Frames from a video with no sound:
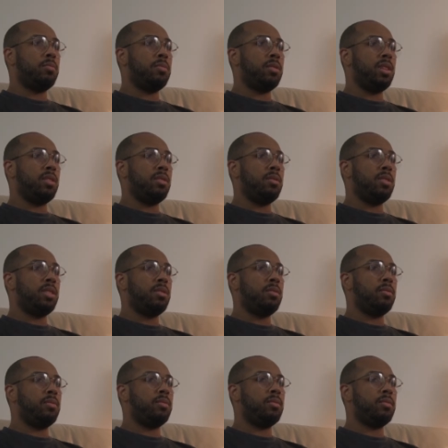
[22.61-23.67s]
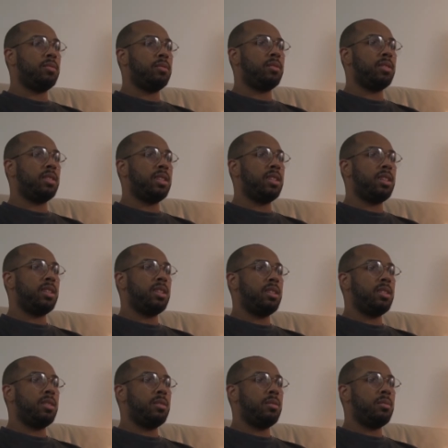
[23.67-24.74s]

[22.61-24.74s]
that, okay, now we know what to call it.